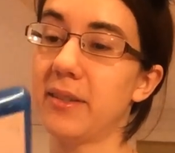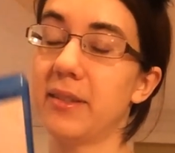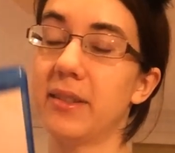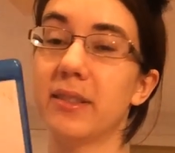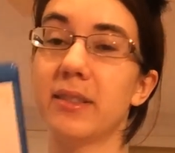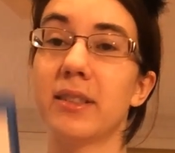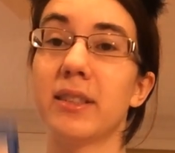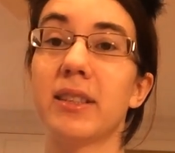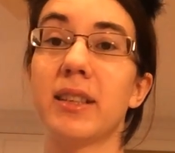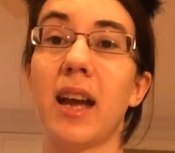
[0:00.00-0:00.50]

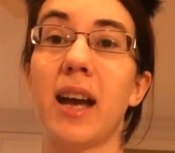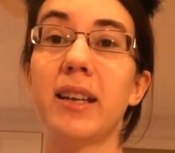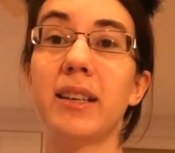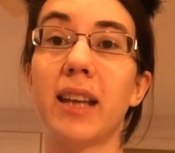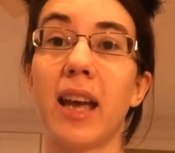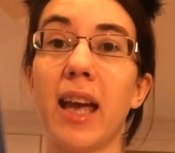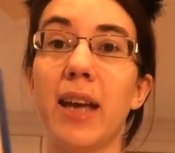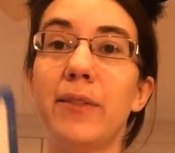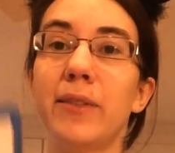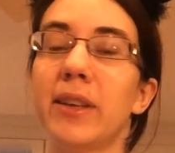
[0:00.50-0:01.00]
It's kind
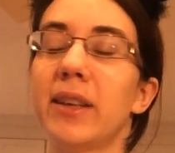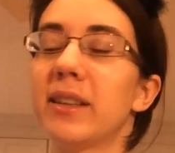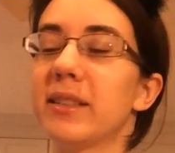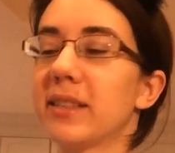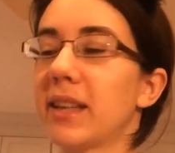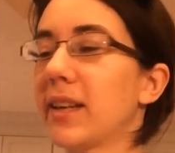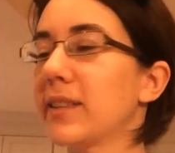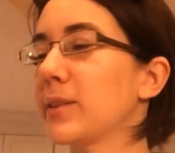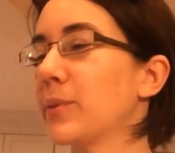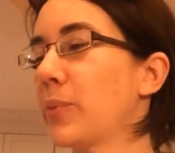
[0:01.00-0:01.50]
of heavy. This
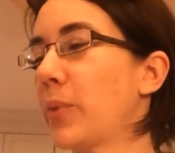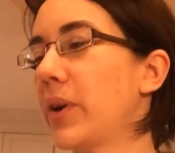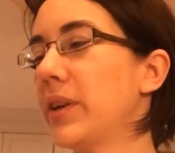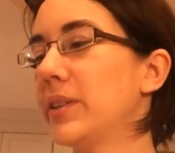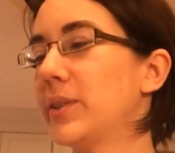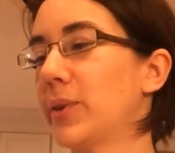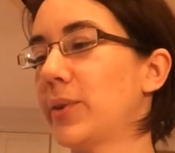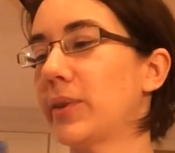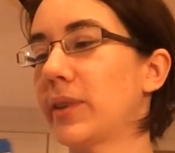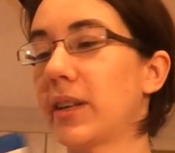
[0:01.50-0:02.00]
has some weight
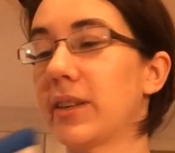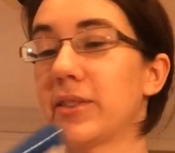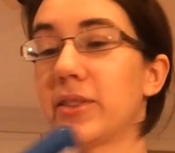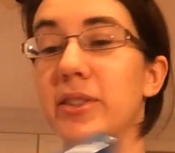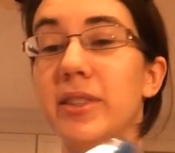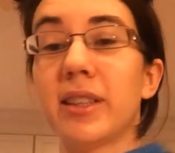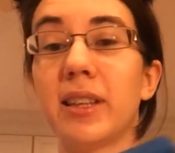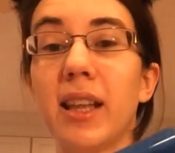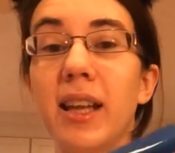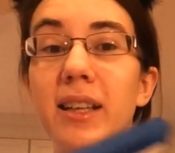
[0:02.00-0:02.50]
to it because
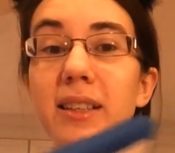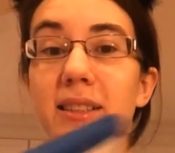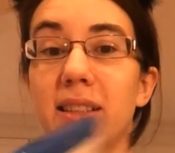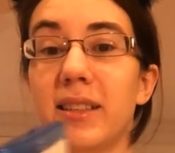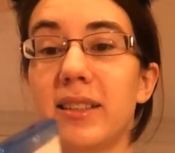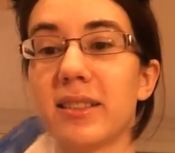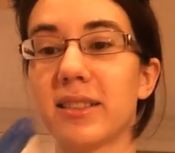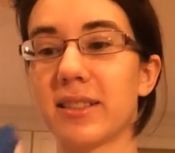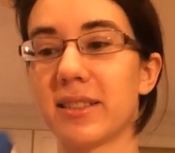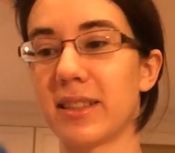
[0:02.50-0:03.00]
there's a lot of
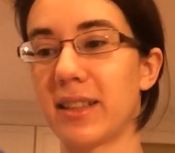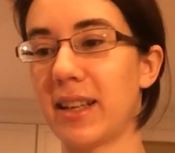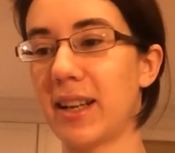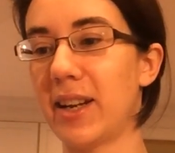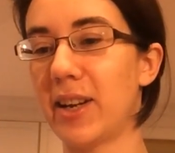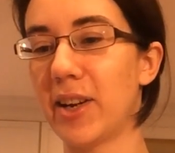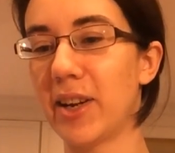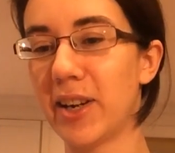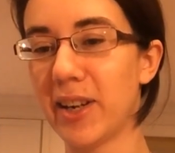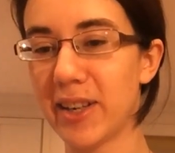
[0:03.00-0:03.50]
discs in
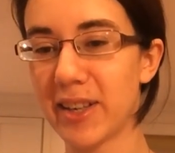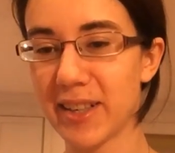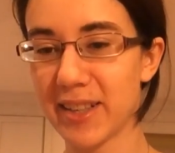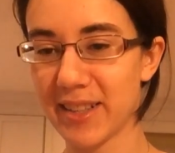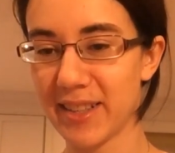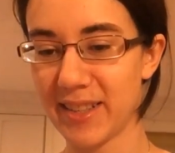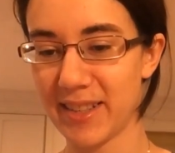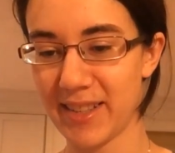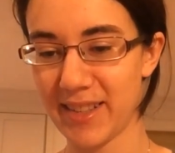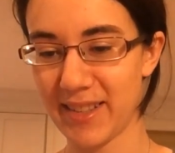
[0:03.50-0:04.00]
here.
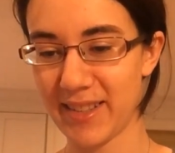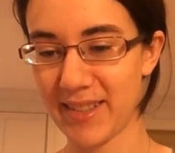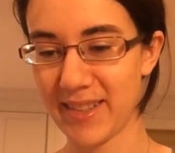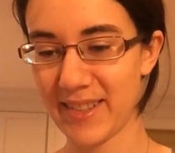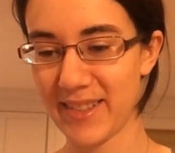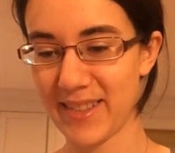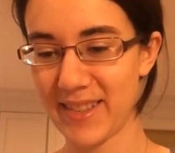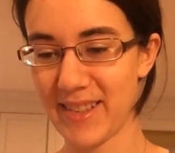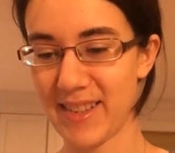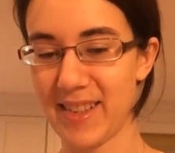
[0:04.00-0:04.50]

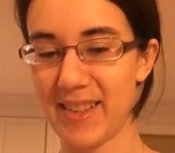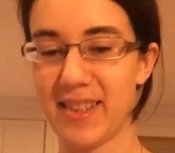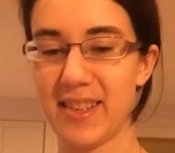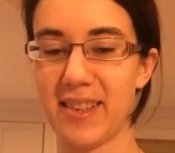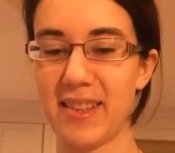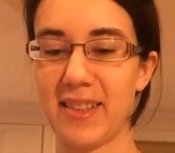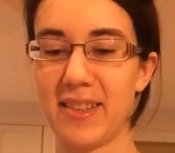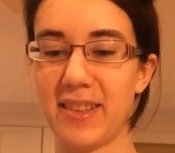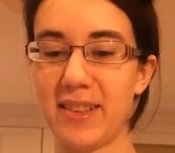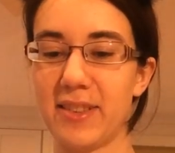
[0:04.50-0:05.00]

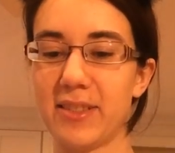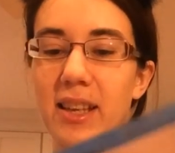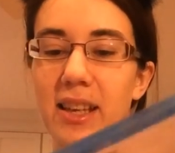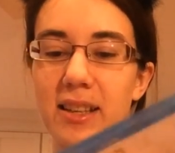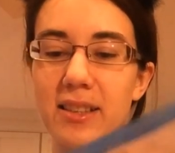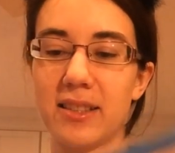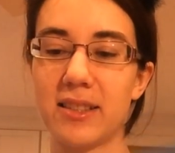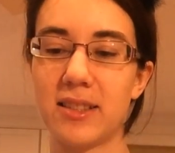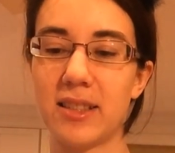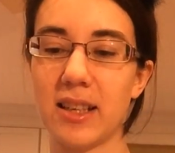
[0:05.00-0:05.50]
It's
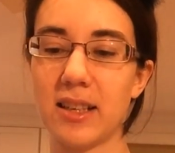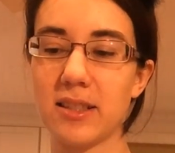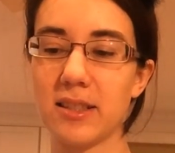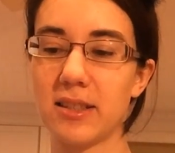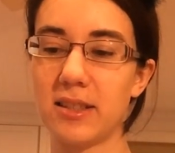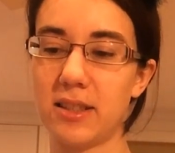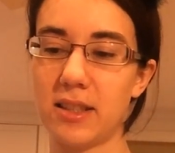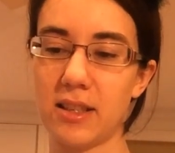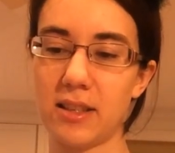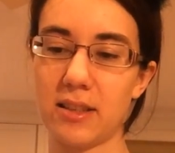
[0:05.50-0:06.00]
like six
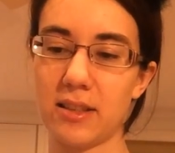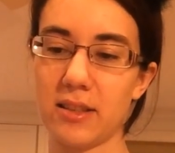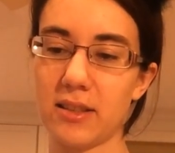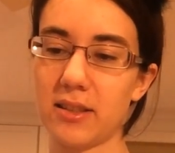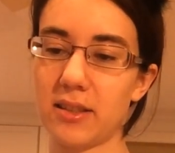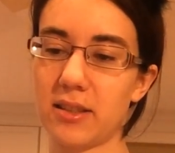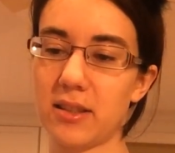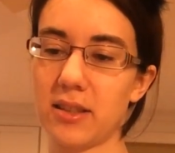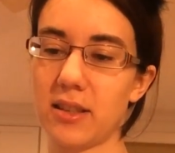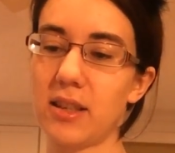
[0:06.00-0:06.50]

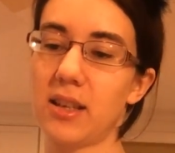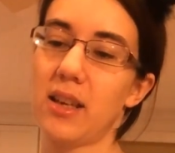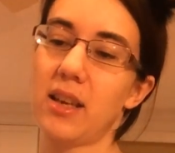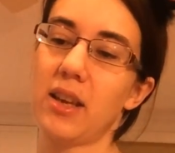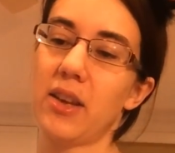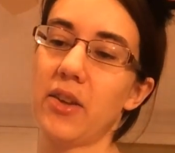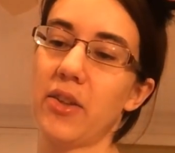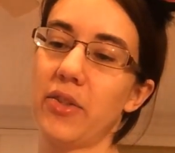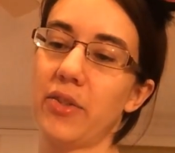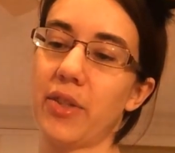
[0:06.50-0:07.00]
discs.
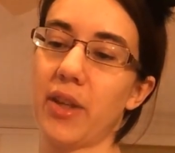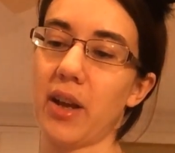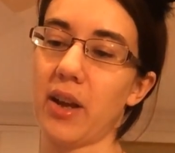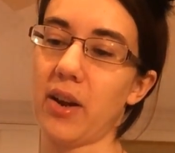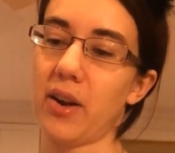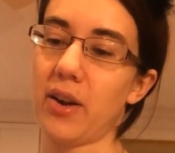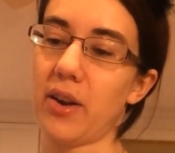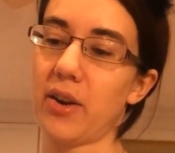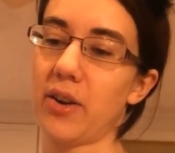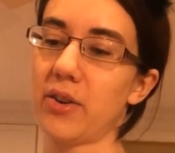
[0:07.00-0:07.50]

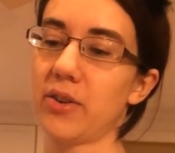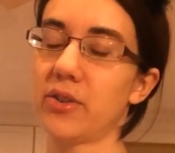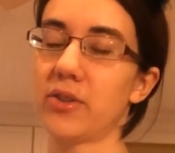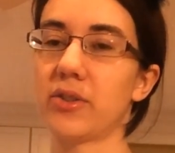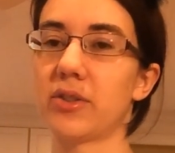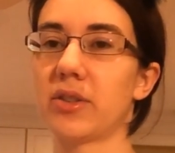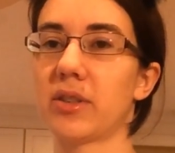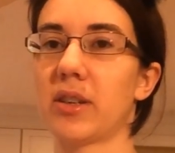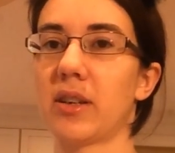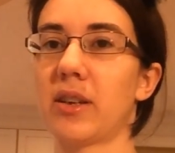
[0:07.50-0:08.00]

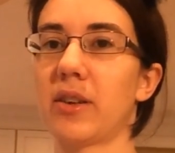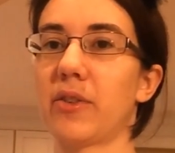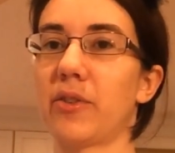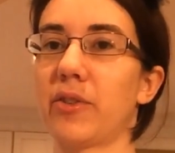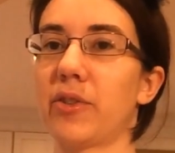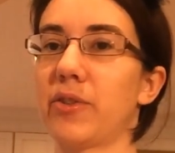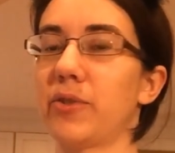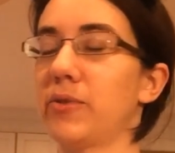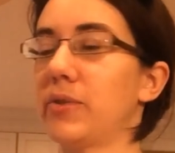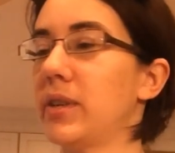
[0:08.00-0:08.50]
There's
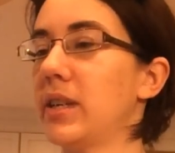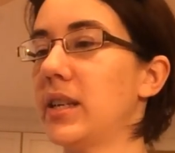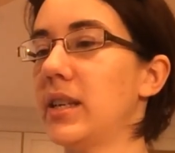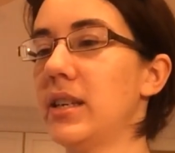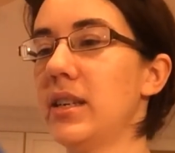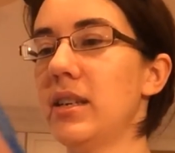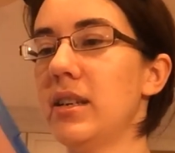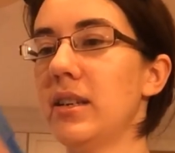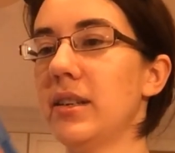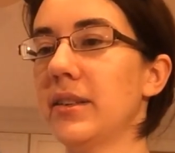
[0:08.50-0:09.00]

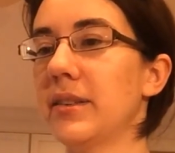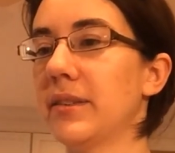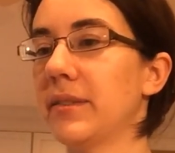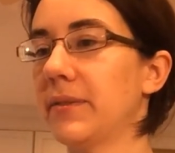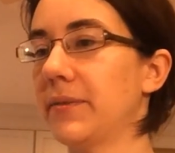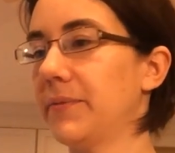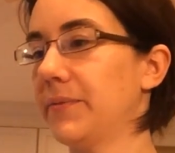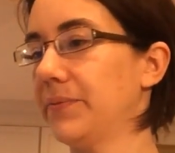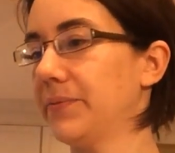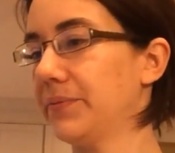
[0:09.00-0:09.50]
three
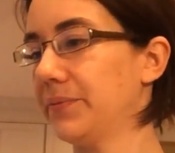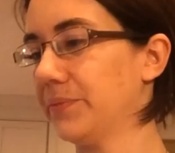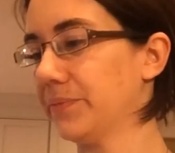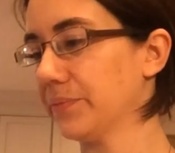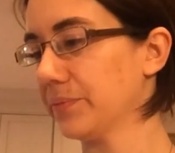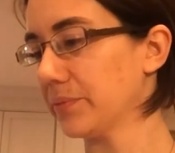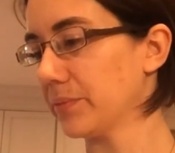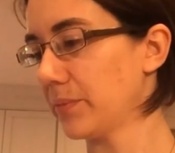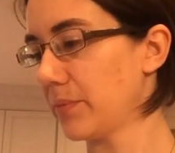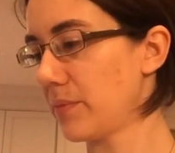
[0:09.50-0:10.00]

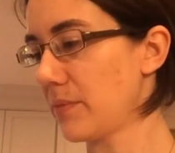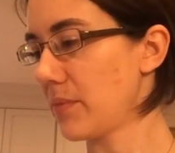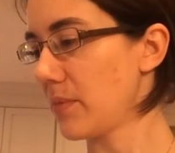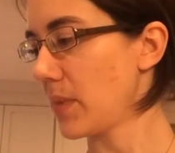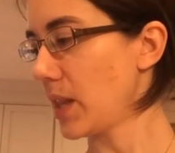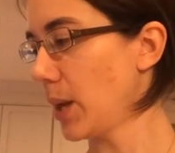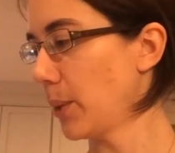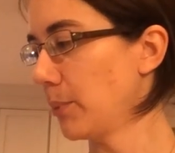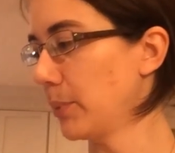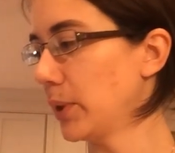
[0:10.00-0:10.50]

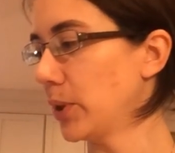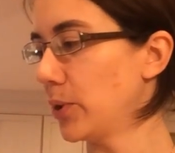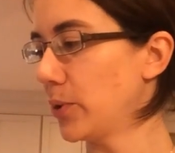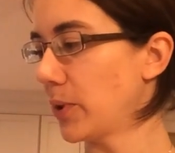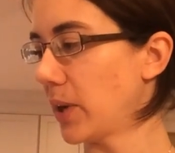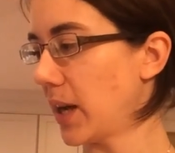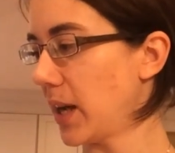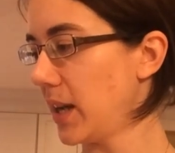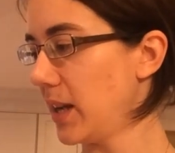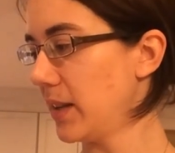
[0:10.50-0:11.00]

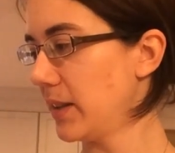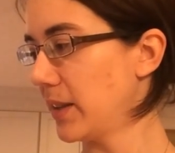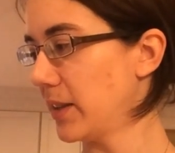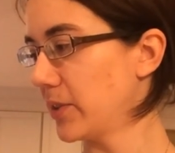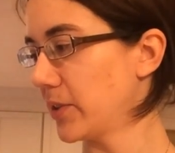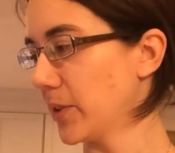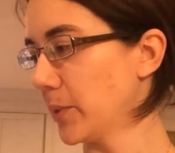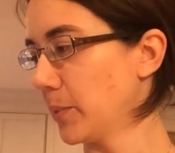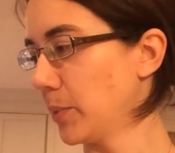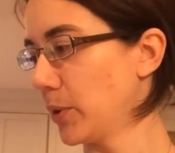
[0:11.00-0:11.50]
Blu-ray.
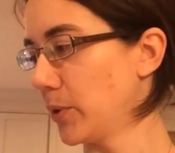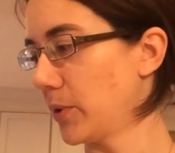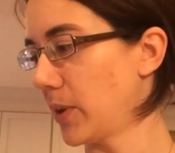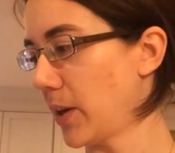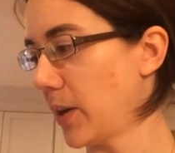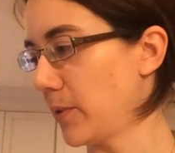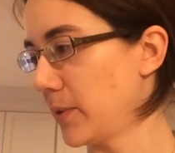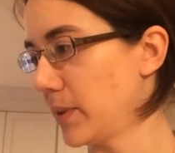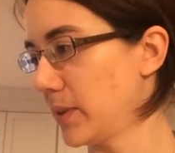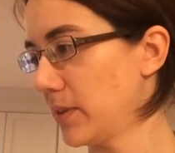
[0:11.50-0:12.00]
These are the
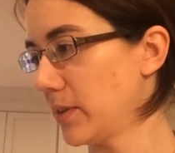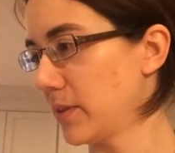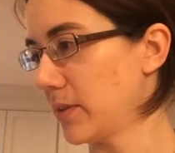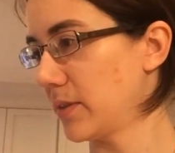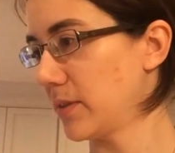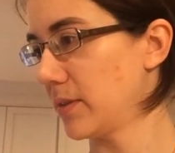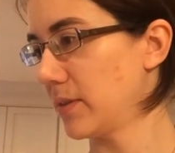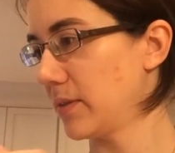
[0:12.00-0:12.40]
Blu-ray ones.